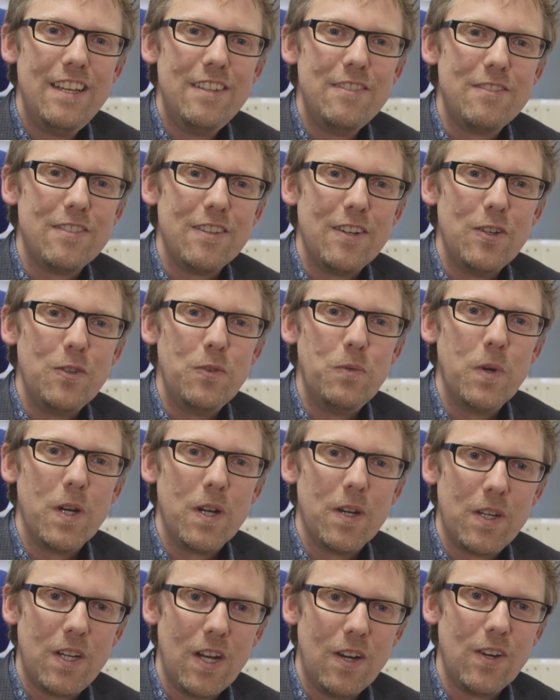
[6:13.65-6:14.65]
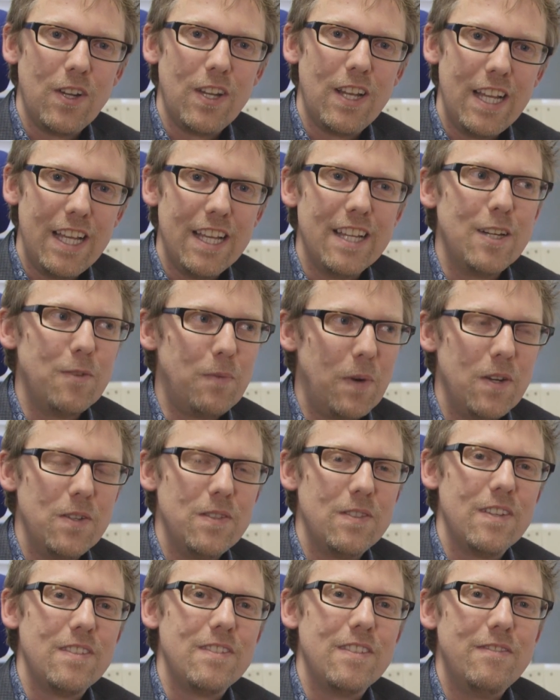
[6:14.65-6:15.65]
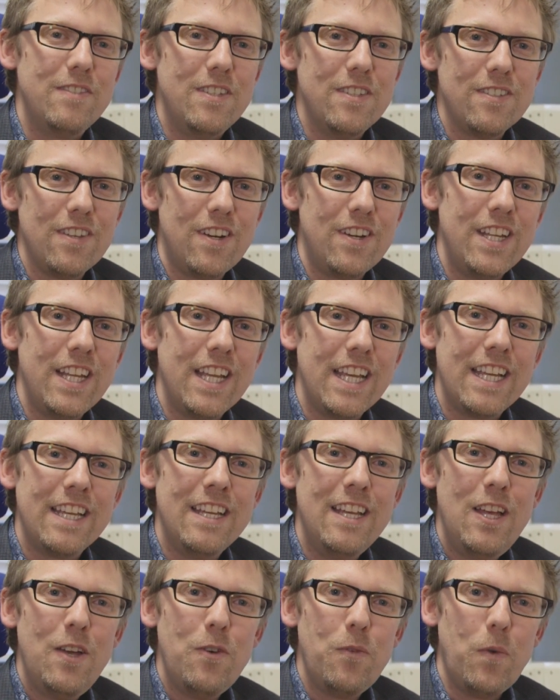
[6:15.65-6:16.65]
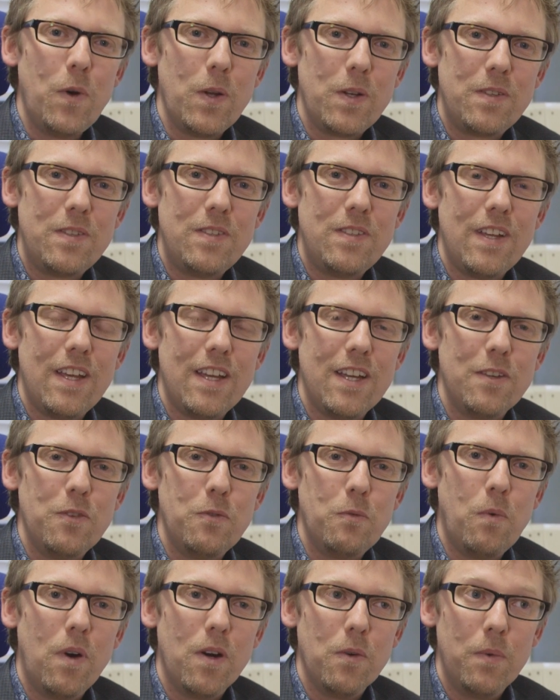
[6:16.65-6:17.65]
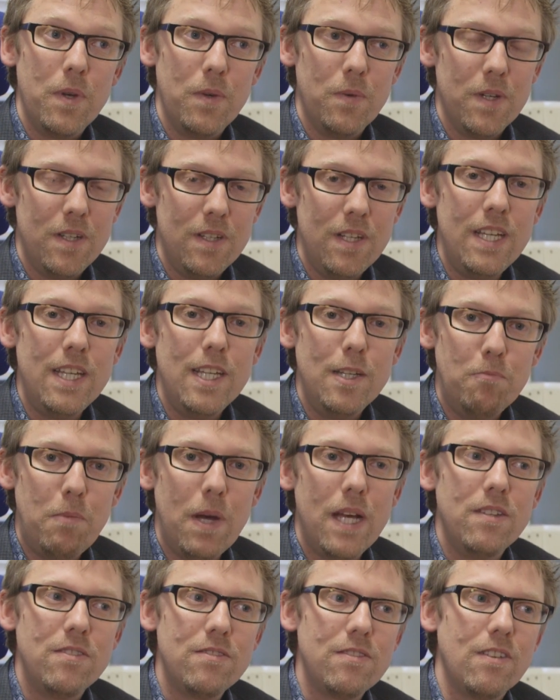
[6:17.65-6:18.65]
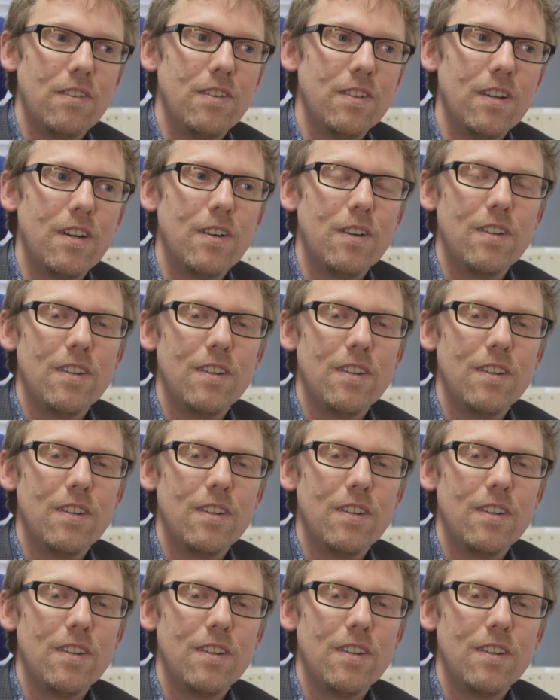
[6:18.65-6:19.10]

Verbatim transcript: So we're currently in a process of designing what we would need based on